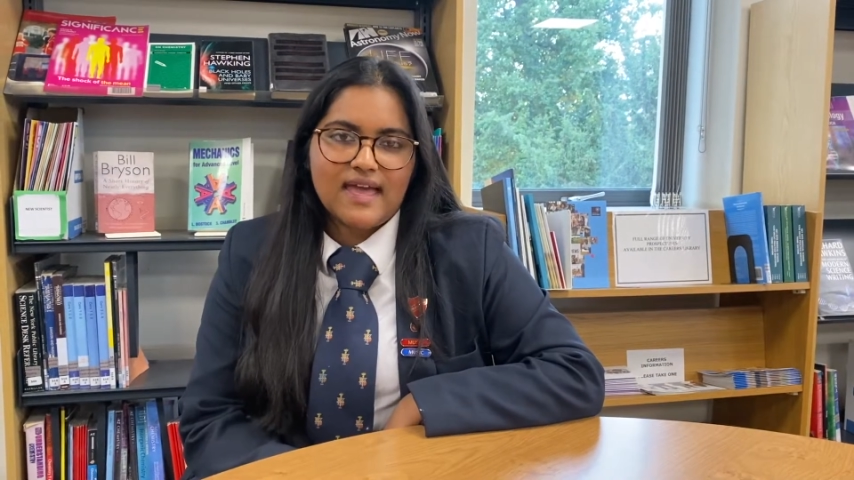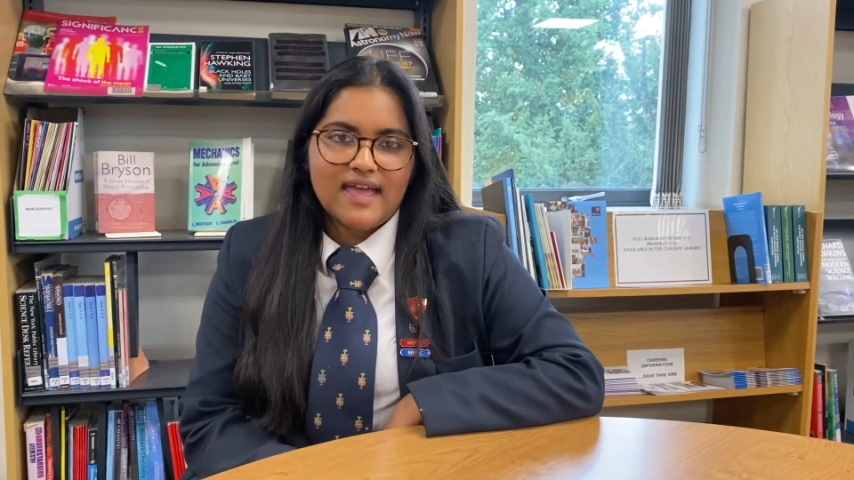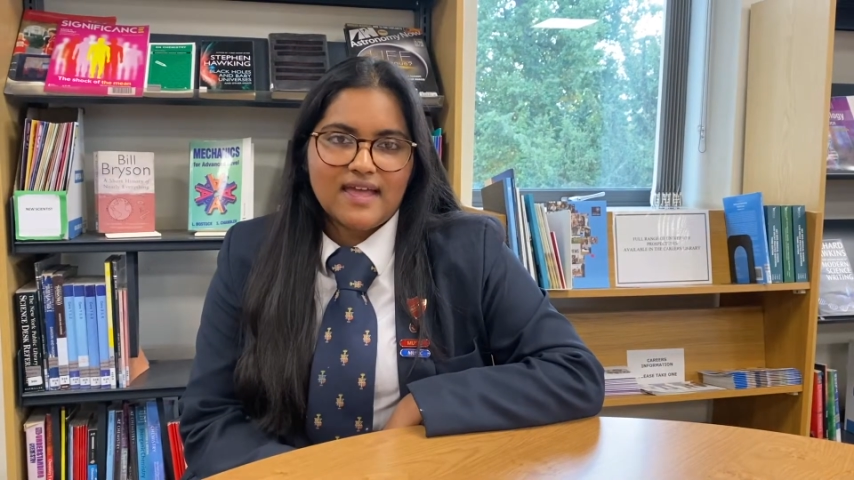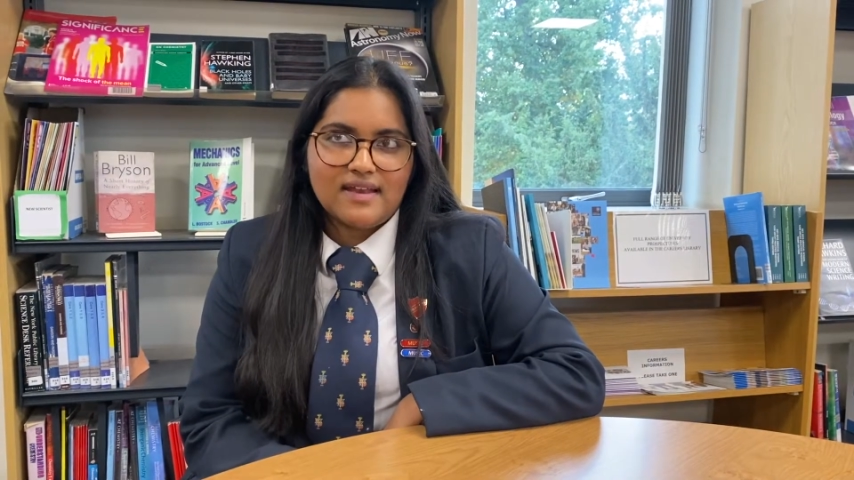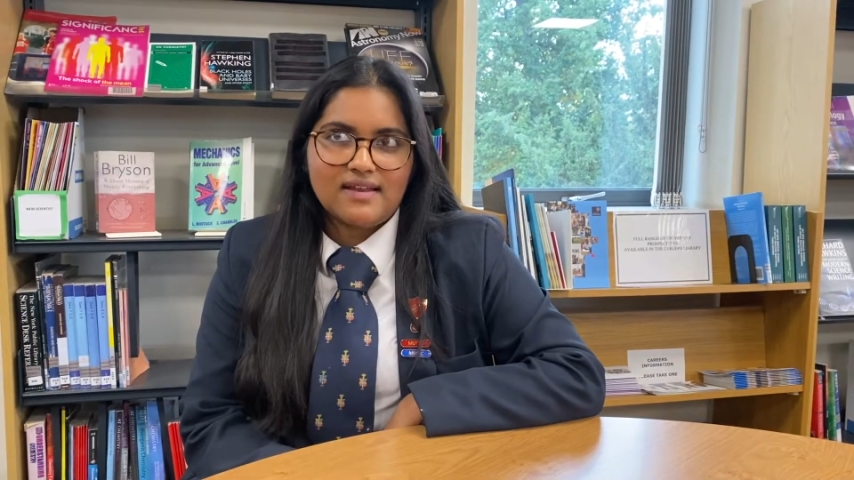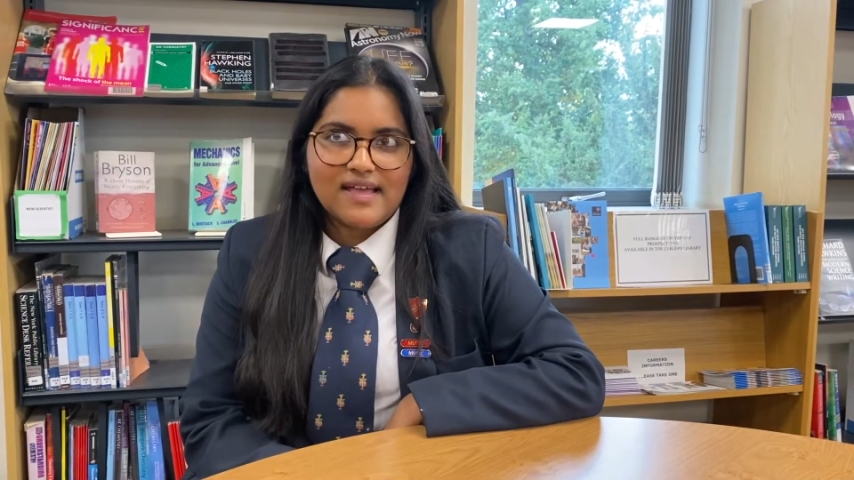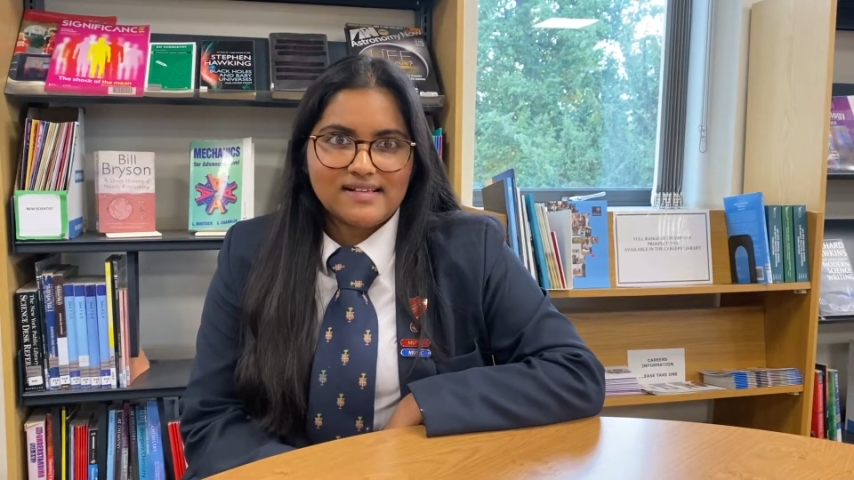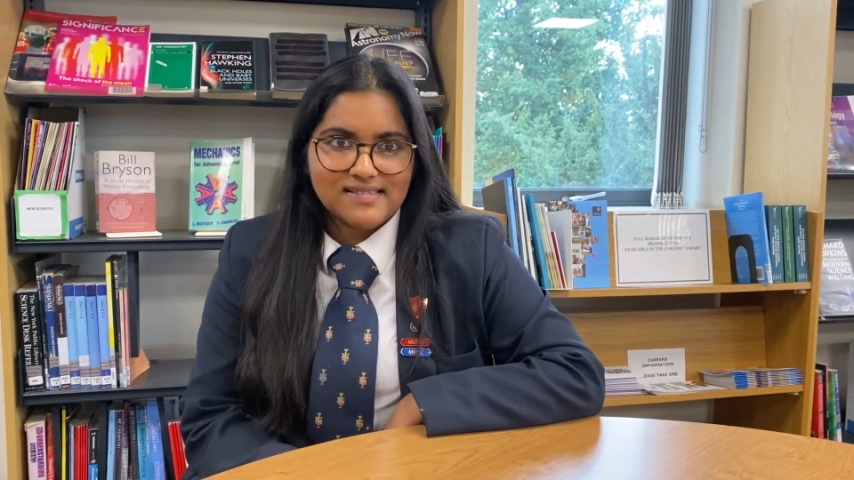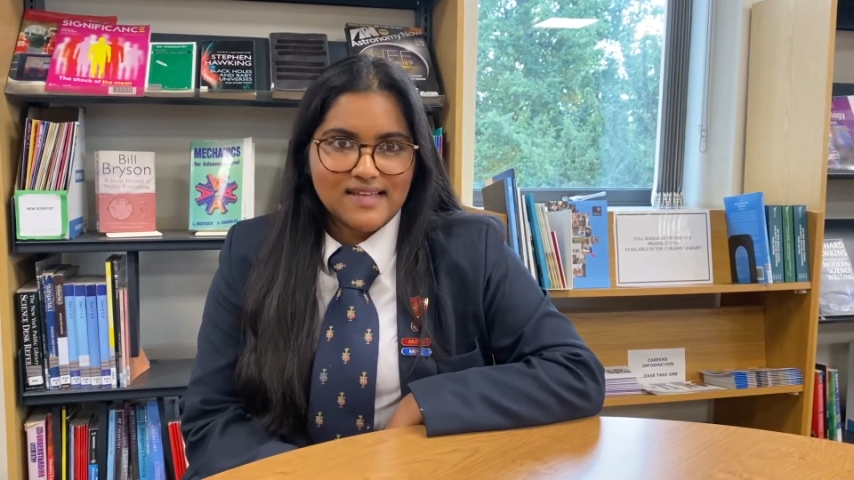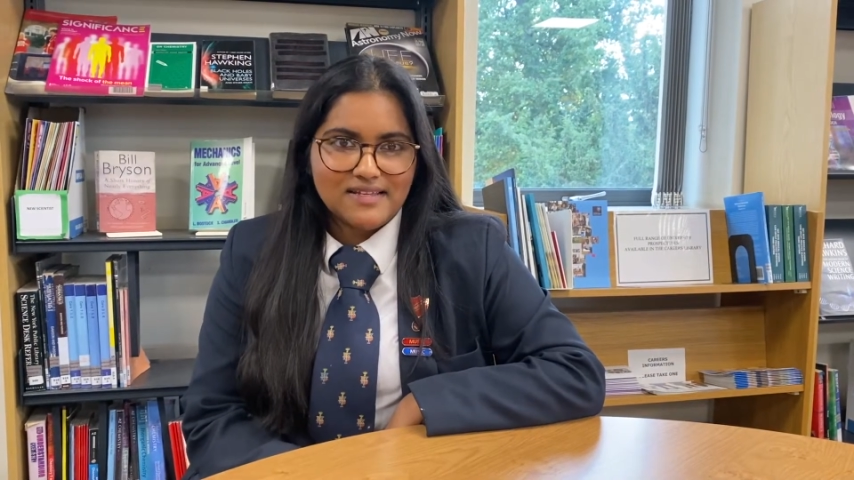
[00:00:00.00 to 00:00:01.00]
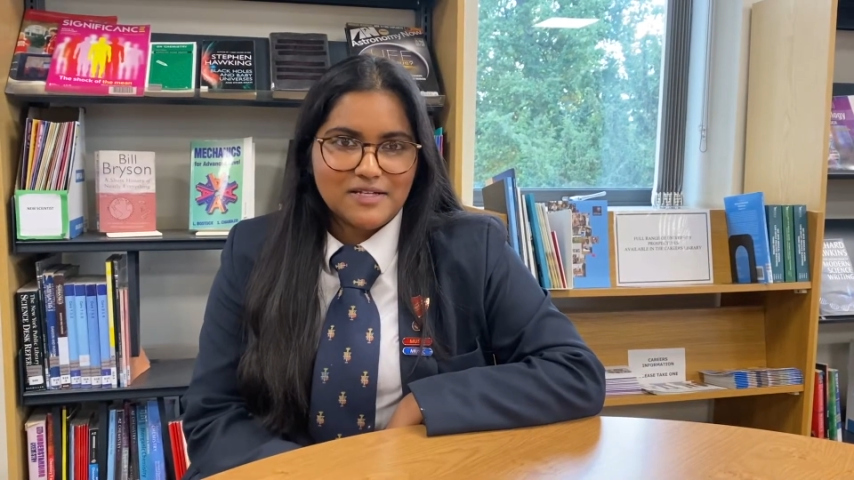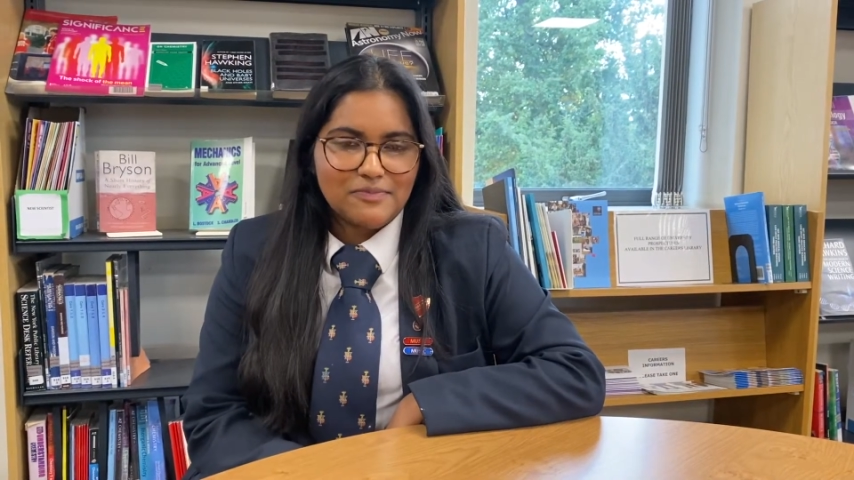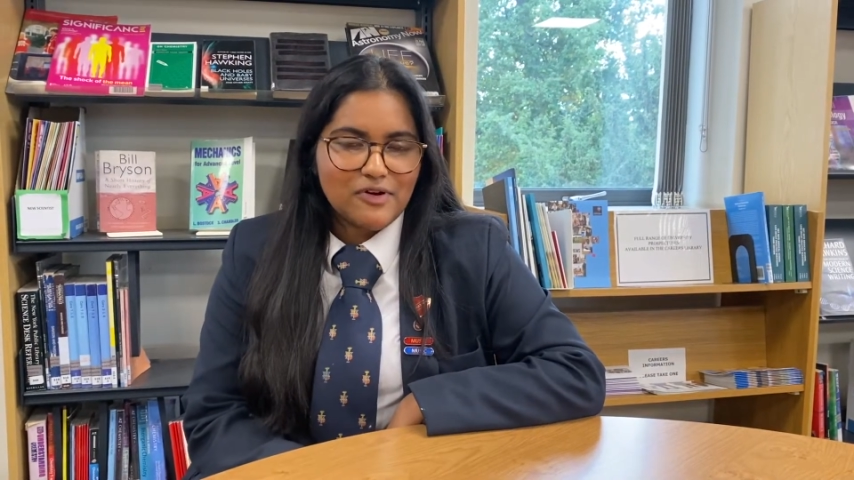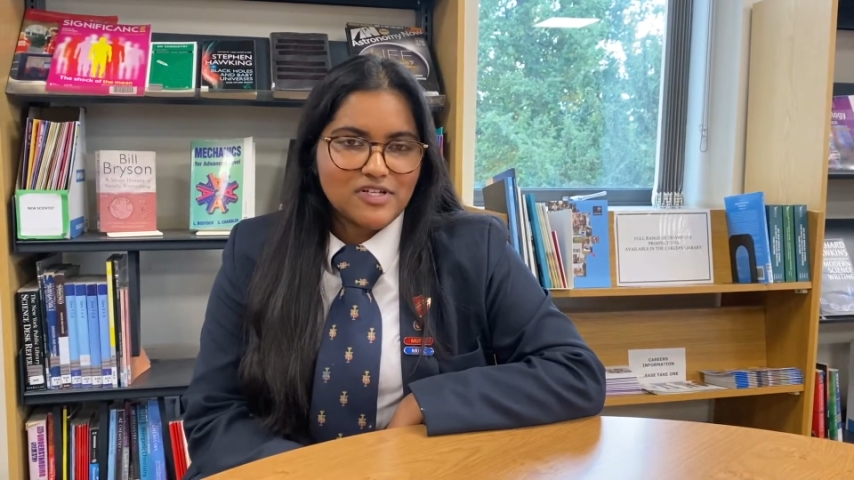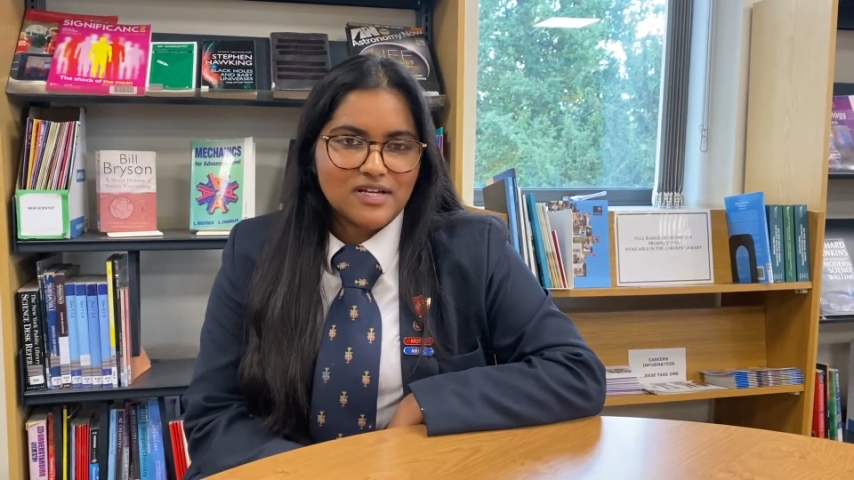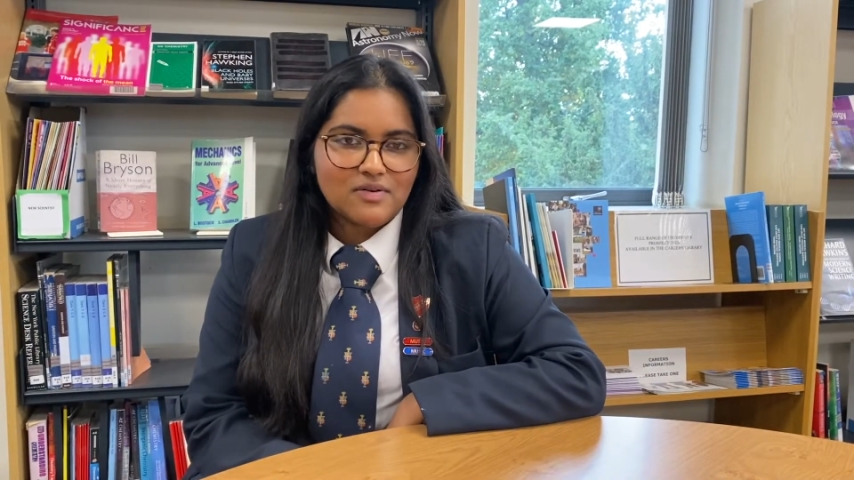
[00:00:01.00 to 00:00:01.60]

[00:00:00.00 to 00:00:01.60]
an extended project